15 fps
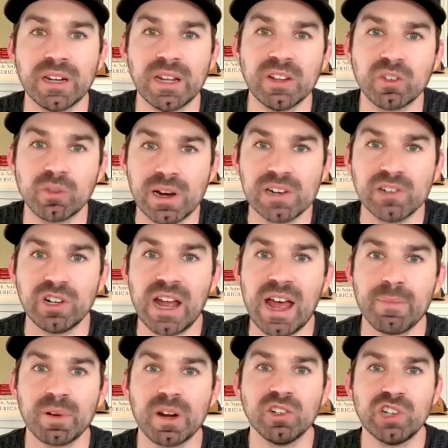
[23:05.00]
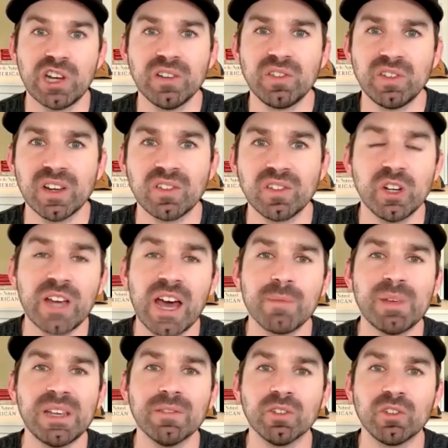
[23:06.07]
insurrection happened on J six, and you got to
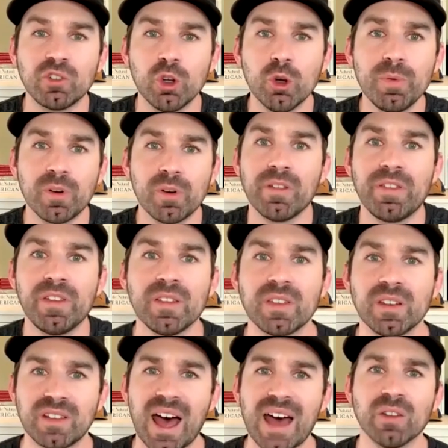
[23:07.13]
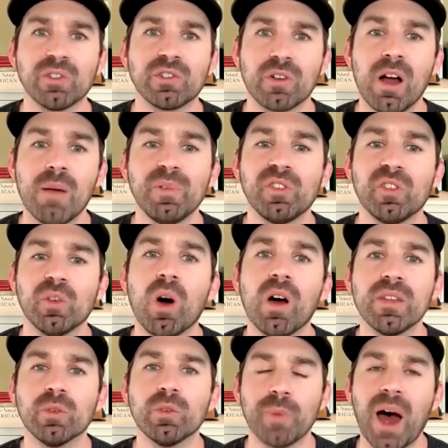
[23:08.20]
be even yeah. stupider to think that Donald Trump is the one
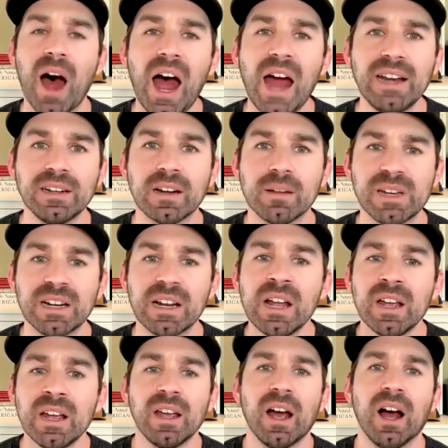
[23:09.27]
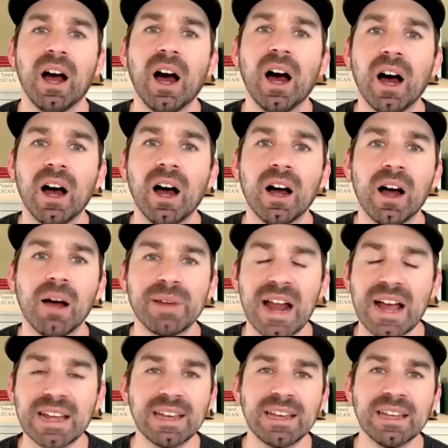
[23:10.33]
that was behind it. I mean, uh, I mean,
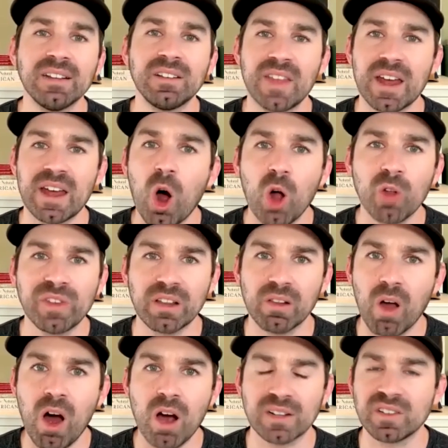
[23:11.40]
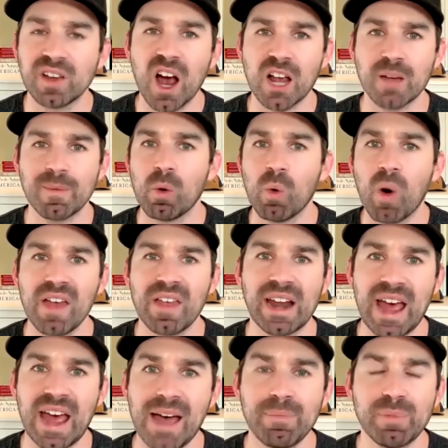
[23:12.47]
I can get into that all day long and talk about why right. that
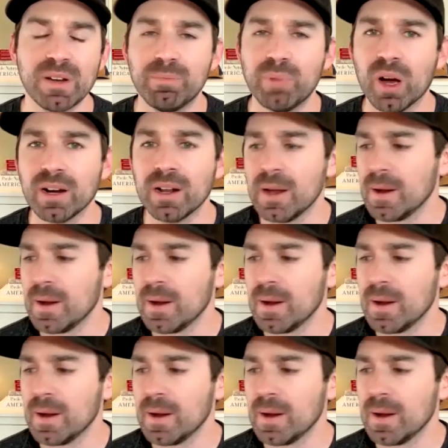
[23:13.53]
happened, but.